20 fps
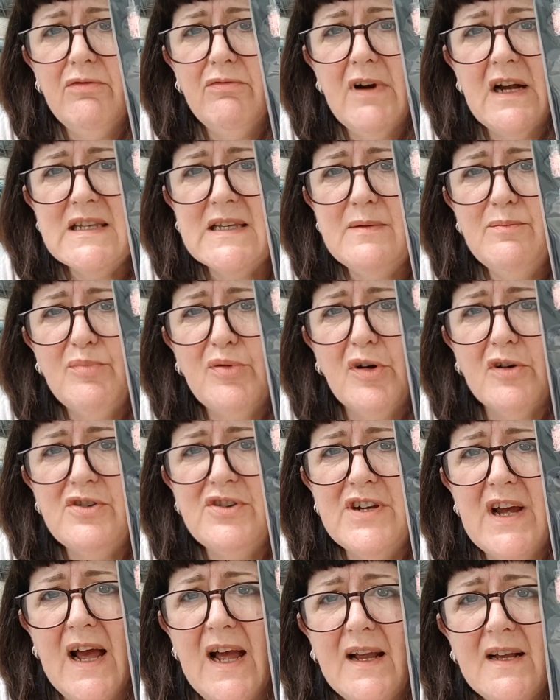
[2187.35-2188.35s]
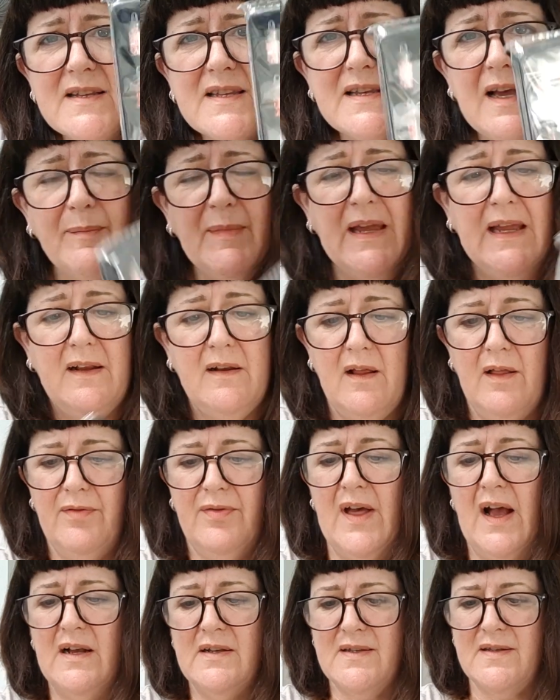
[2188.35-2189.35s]
resin projects. I mean,
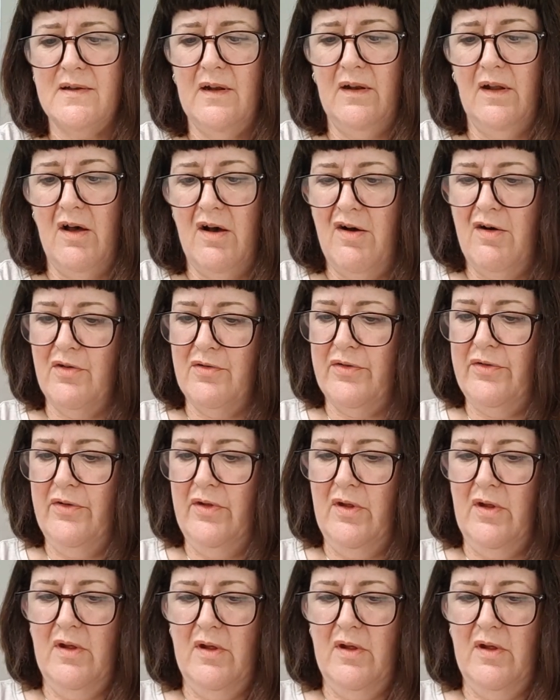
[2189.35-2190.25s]
that's a lot.